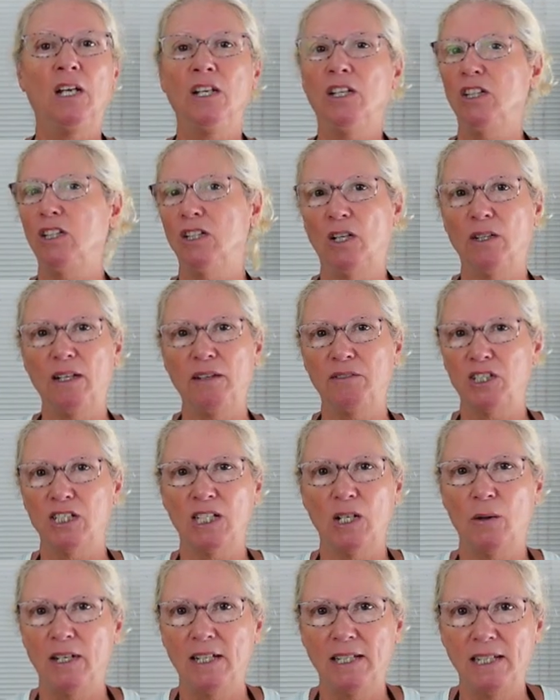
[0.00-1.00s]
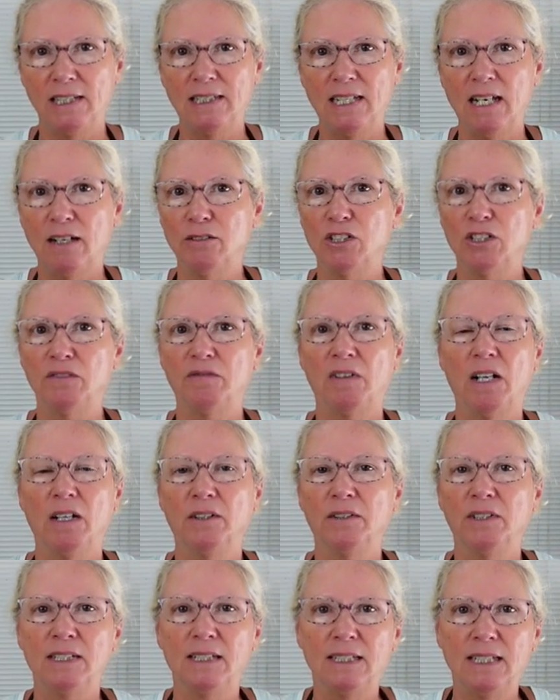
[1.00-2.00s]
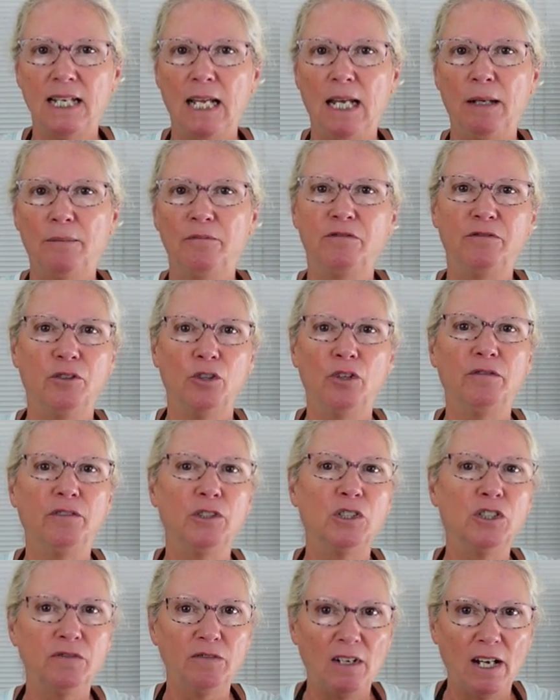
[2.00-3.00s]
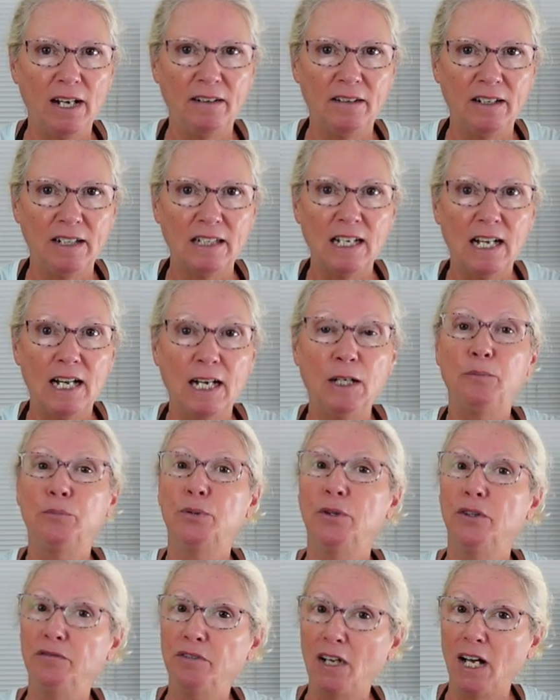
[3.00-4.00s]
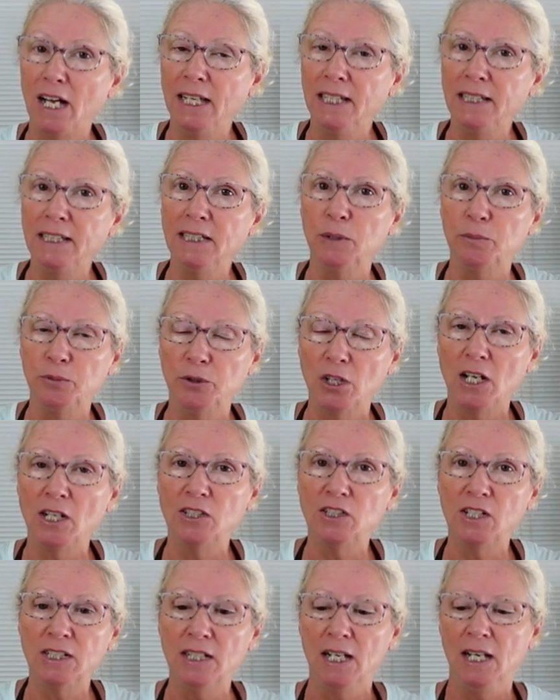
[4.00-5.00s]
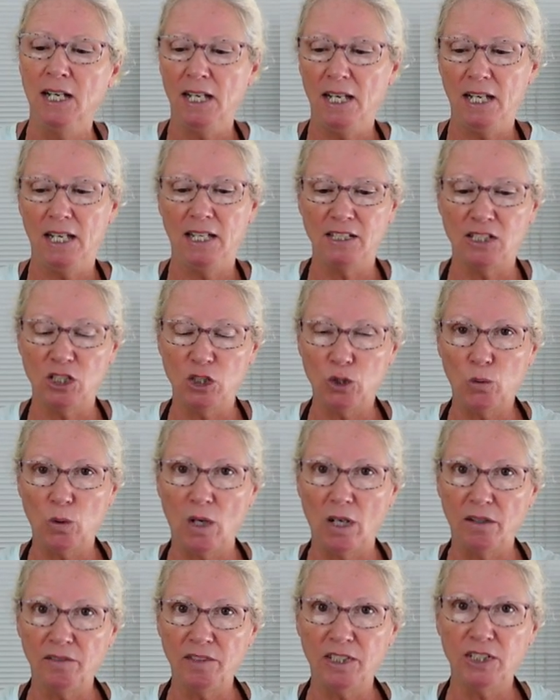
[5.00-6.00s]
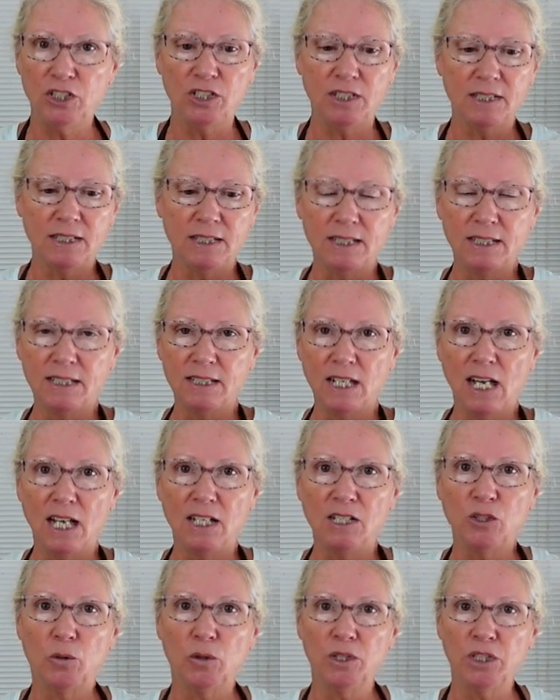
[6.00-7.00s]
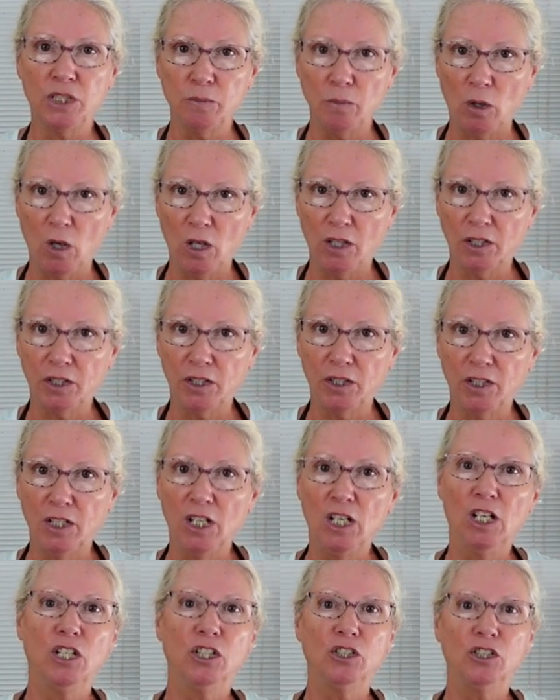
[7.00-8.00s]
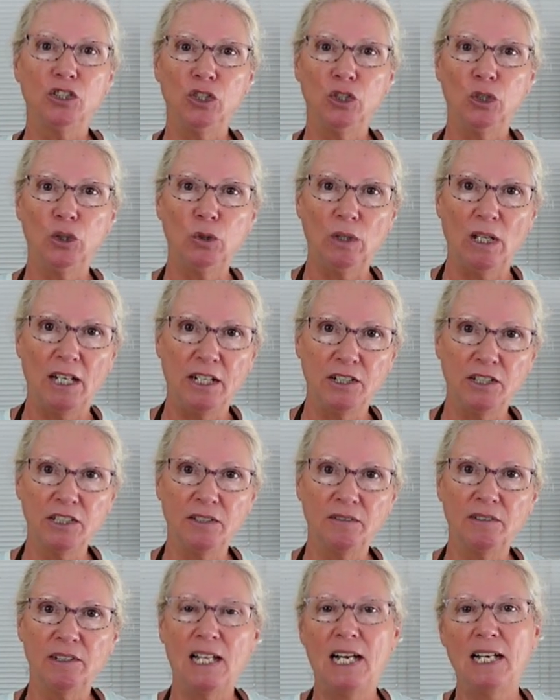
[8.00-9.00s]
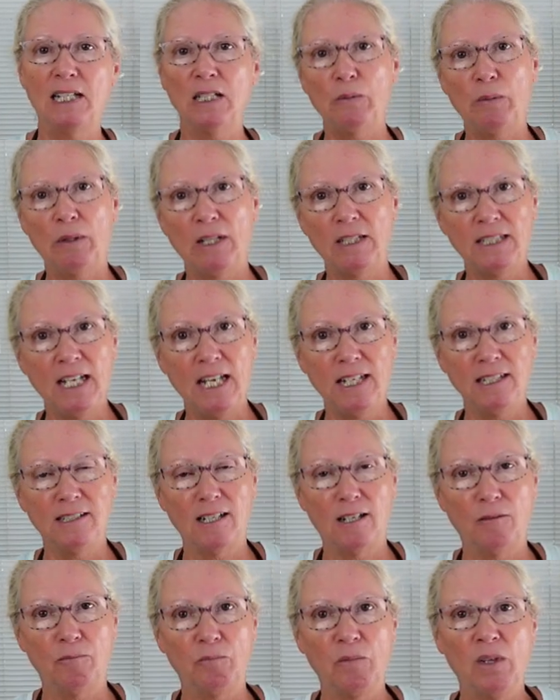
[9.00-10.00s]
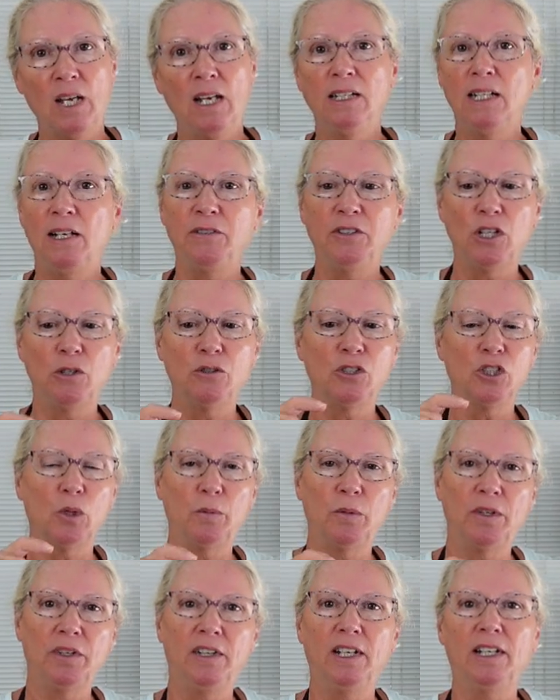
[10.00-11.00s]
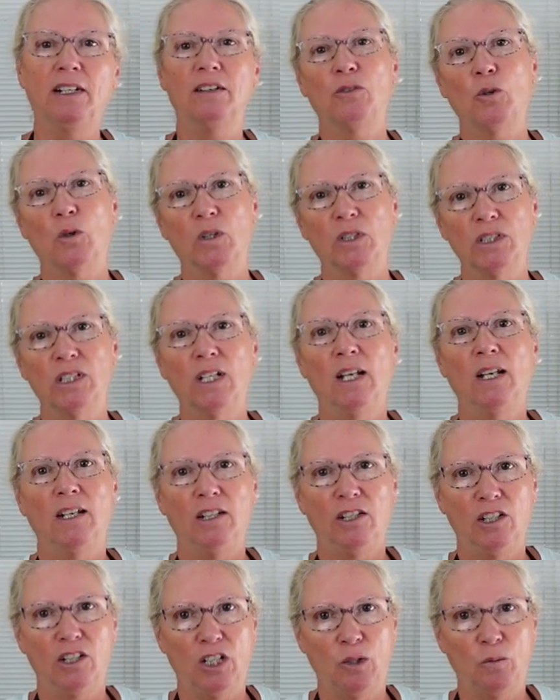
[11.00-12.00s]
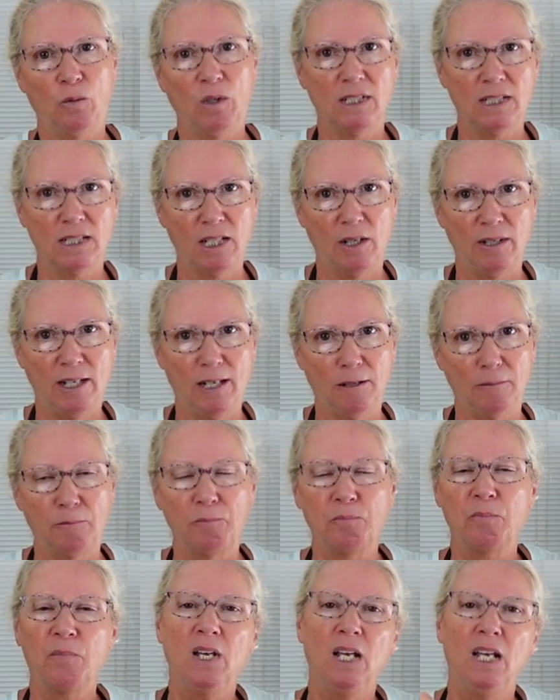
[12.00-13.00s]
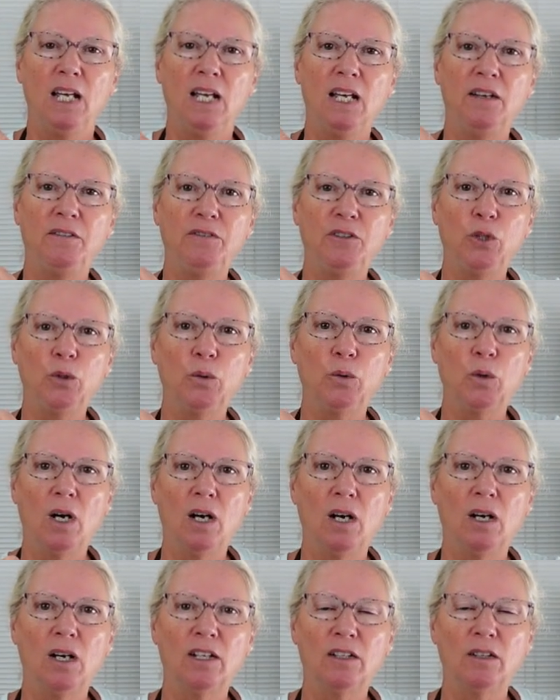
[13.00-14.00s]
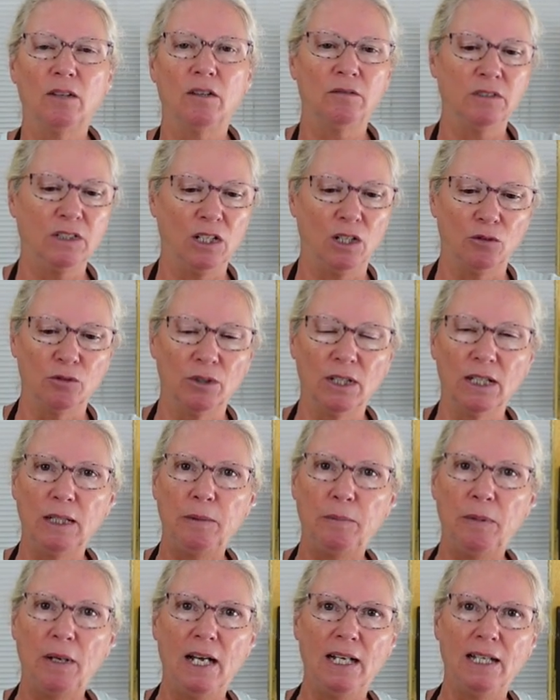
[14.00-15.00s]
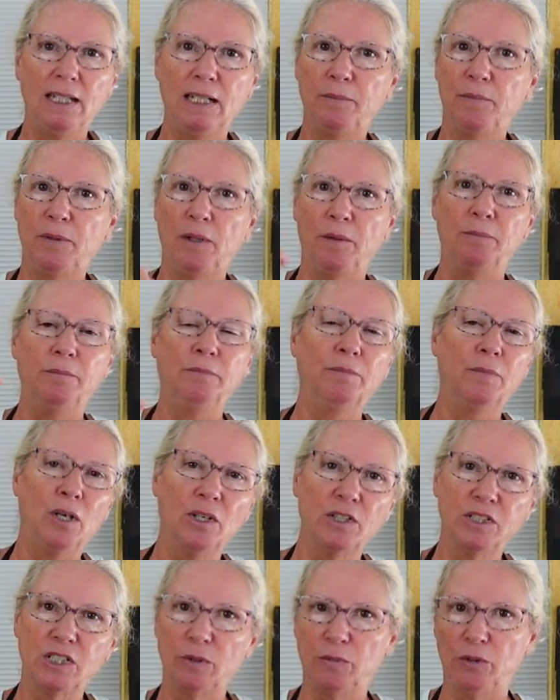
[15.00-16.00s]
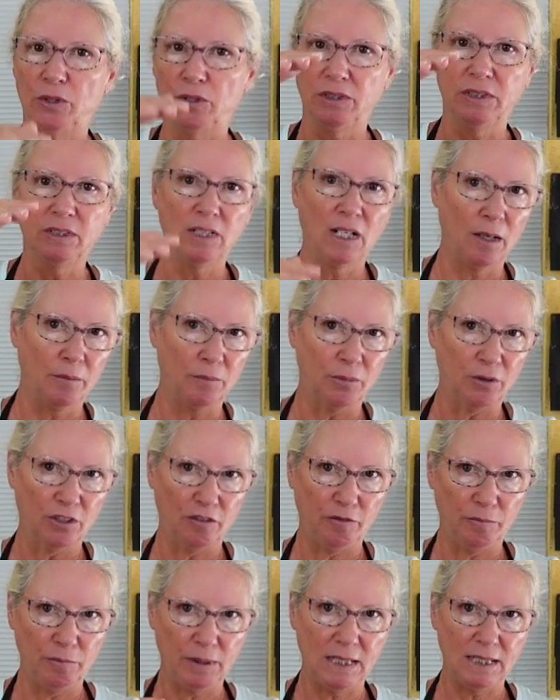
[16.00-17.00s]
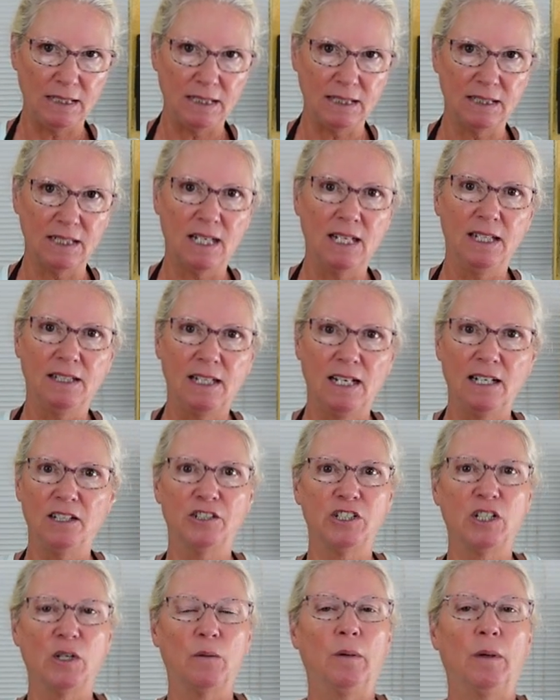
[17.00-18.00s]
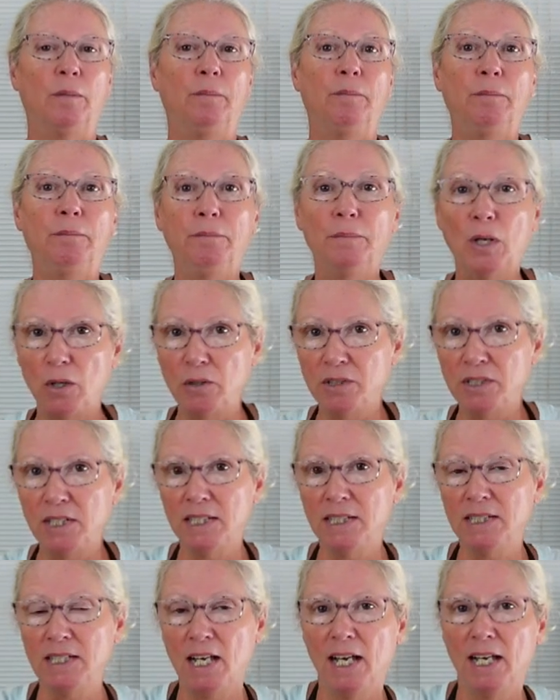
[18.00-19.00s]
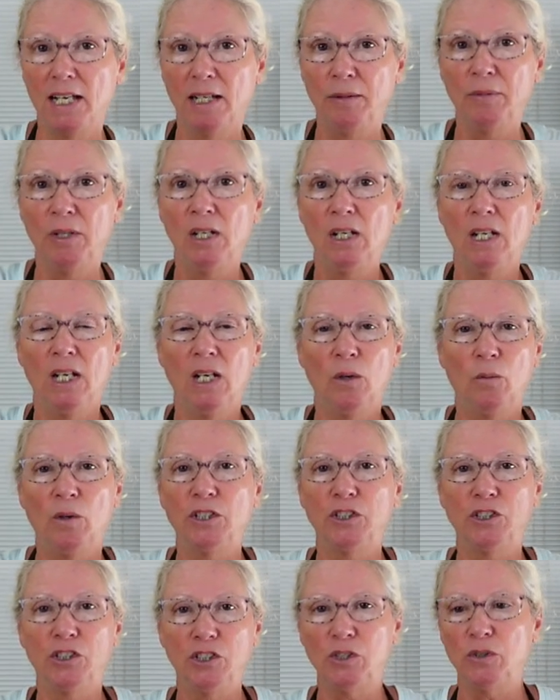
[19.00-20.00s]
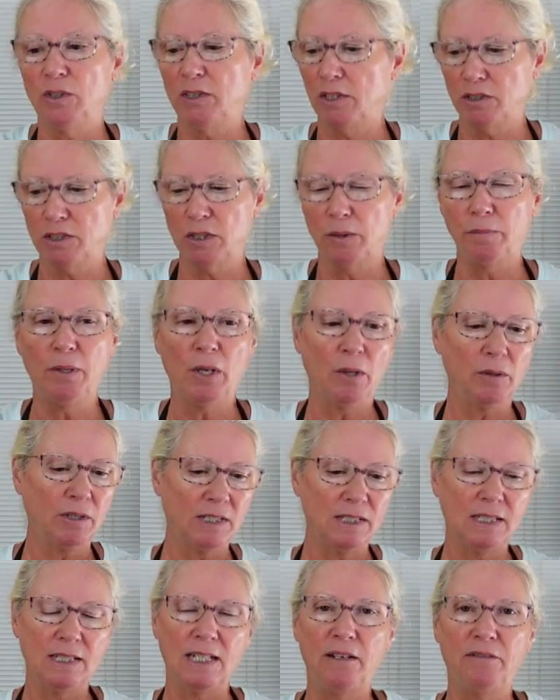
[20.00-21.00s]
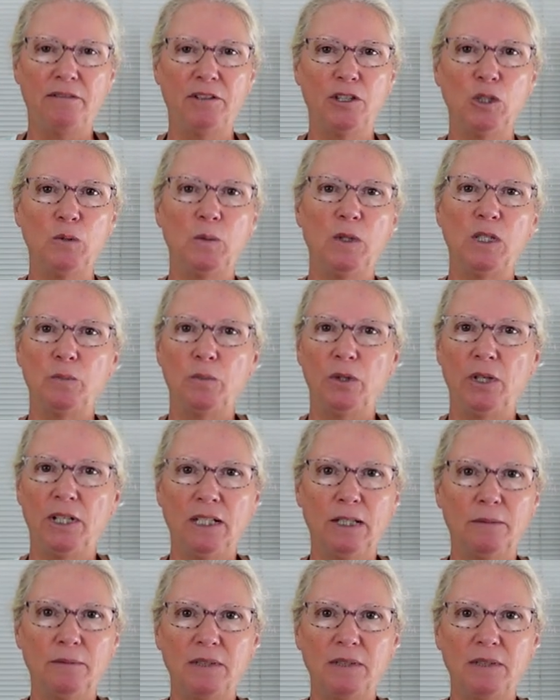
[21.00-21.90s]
You don't have to slow anything down, just follow the same full fuse firing guide, provided the project is 12 inches in size or smaller, 2 layers of glass plus accent. Now if you go super thick, of course, you're going to want to slow down. If you are, you know, really piling up a multiple number of pieces, then it'll slow. Most of the time, when you're just doing those components in that fuse piece, putting them